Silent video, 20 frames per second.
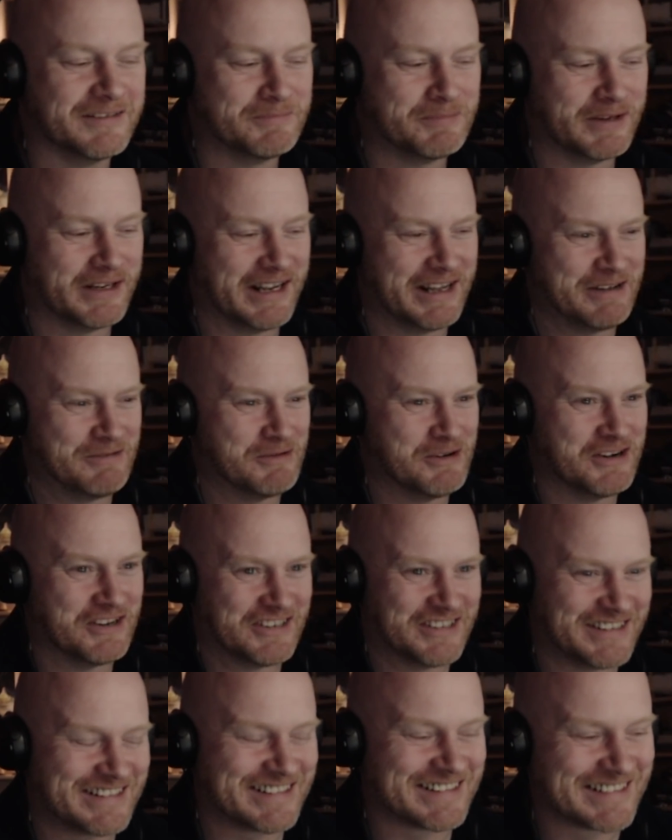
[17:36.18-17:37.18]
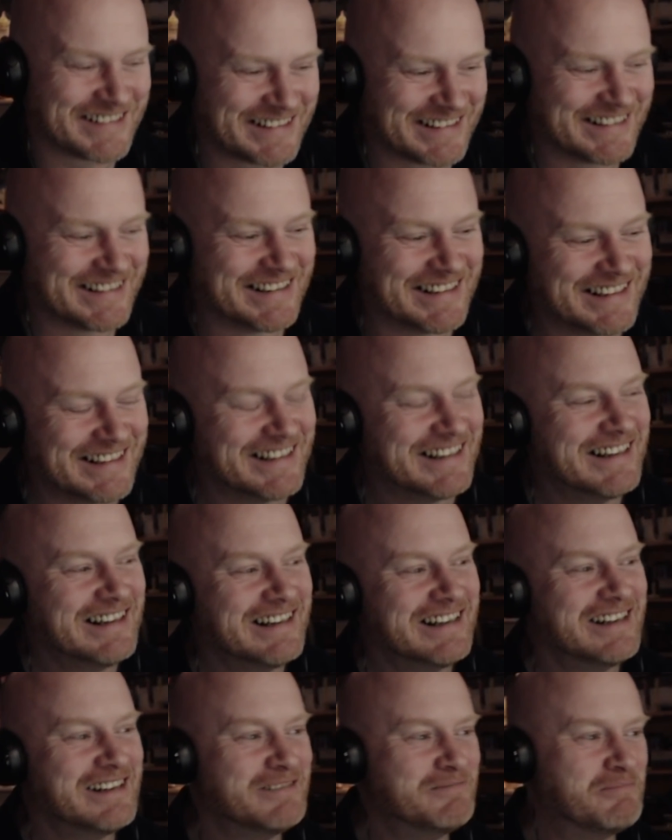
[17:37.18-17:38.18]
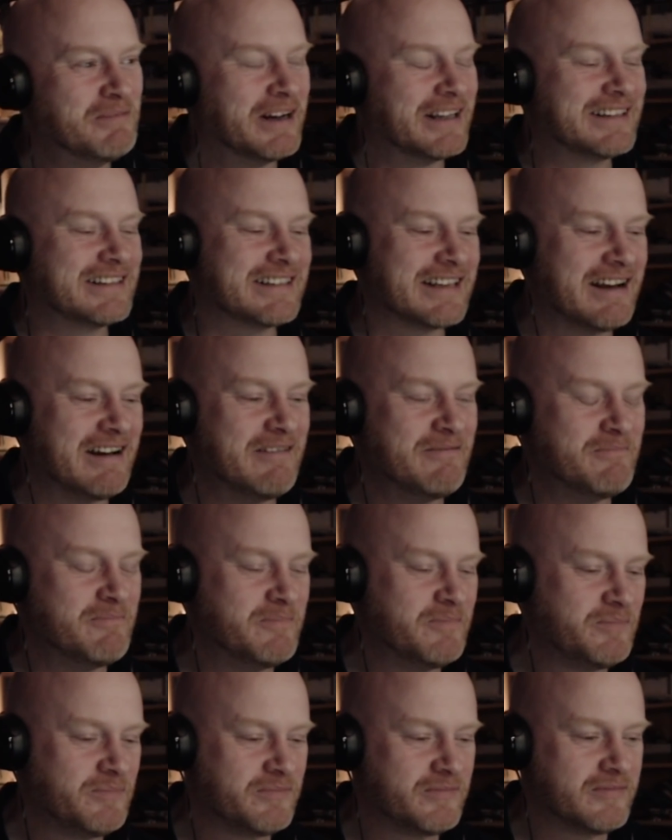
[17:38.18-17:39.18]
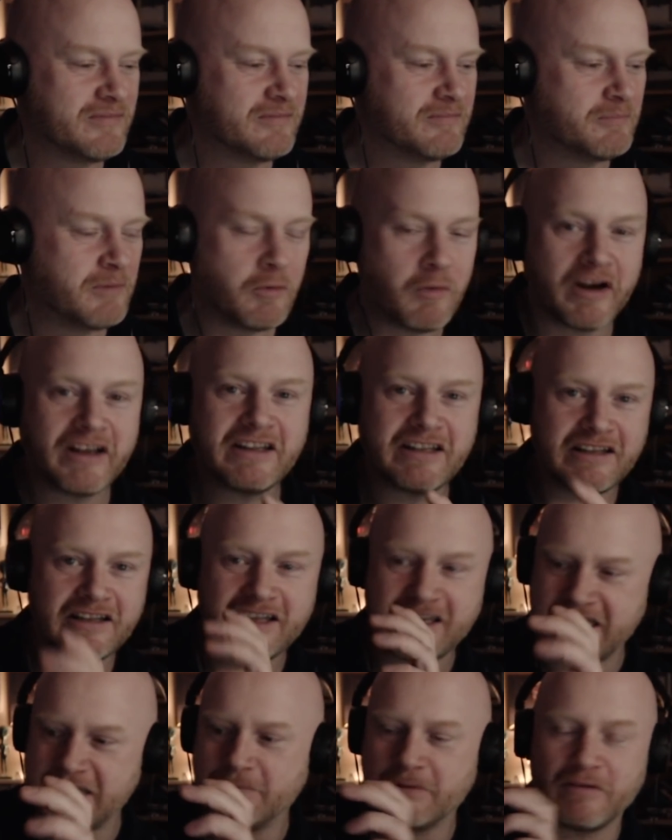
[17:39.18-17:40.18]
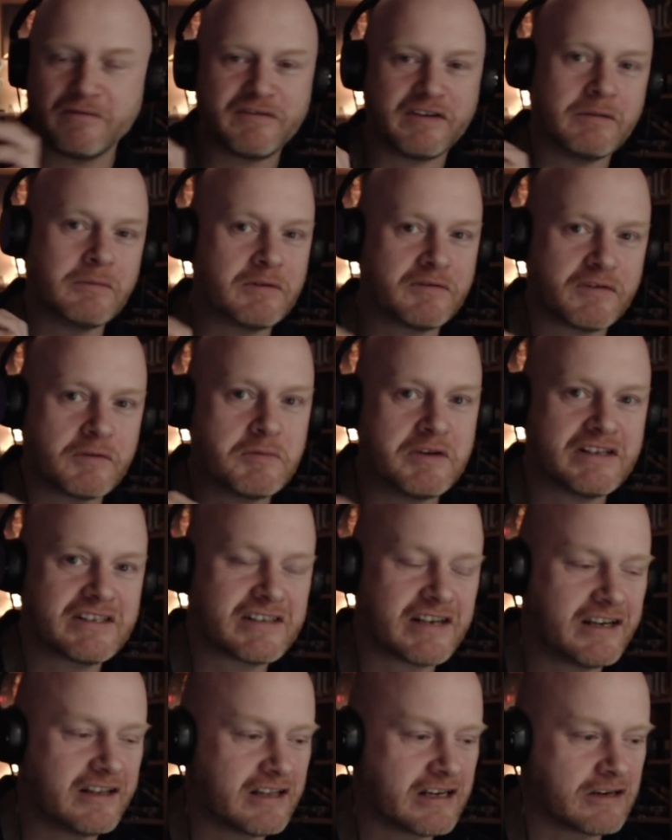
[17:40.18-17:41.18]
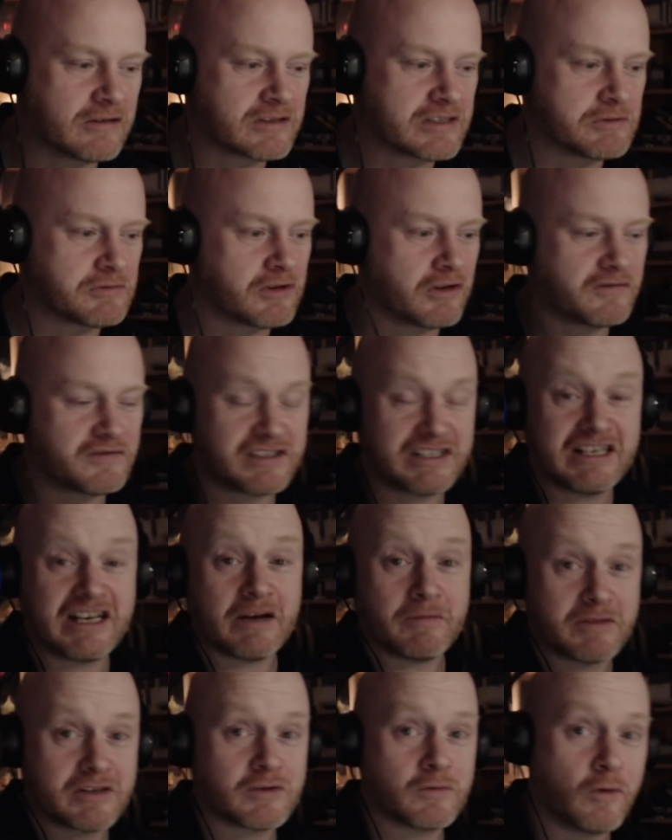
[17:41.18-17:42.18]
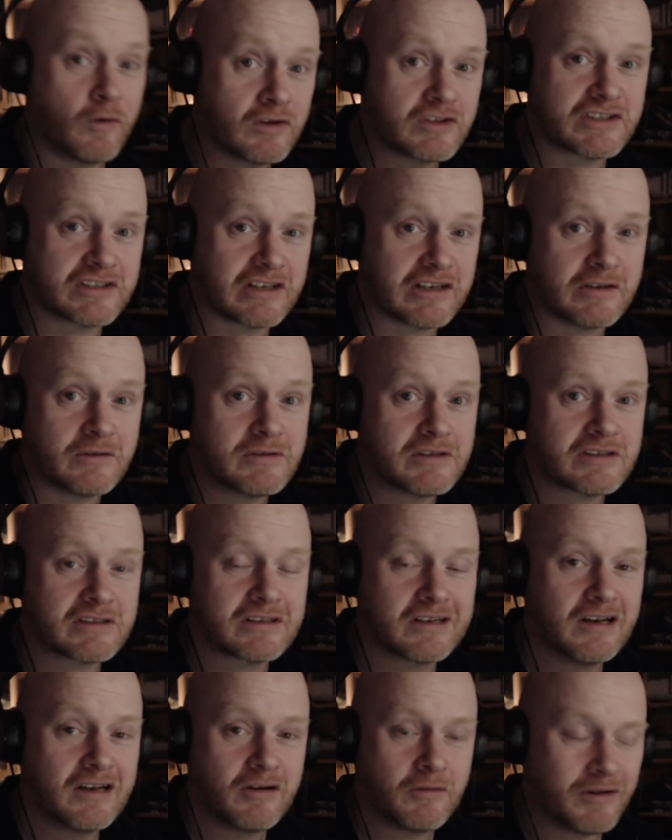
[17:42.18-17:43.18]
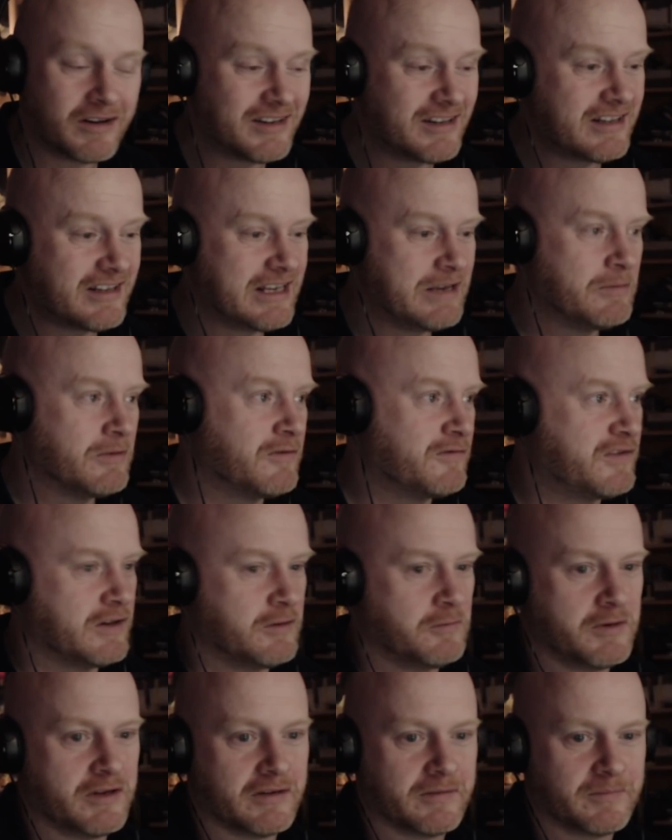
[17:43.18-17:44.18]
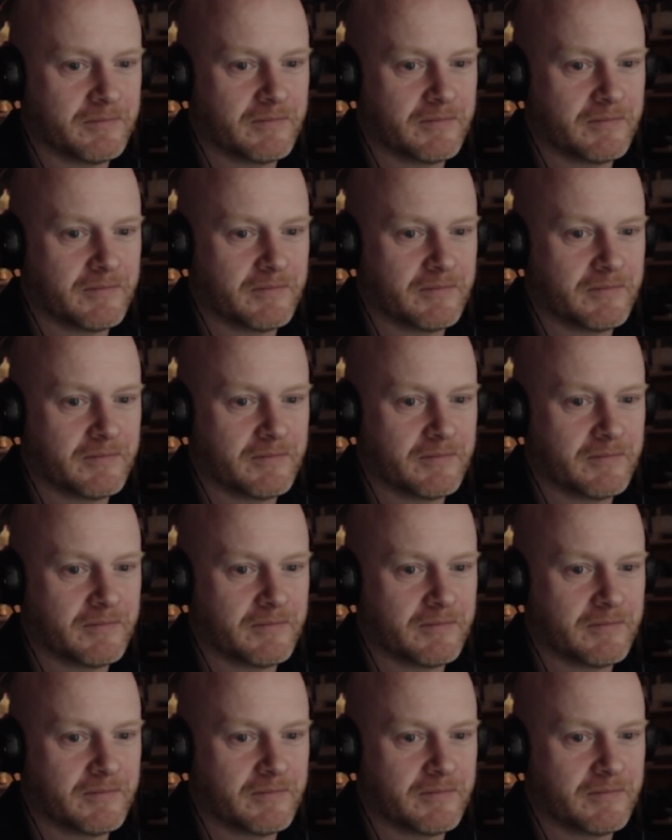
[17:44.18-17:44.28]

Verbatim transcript: but I would. But um, but why didn't they keep on filming from inside the house? It was obviously coming towards the house. Why didn't they keep on filming?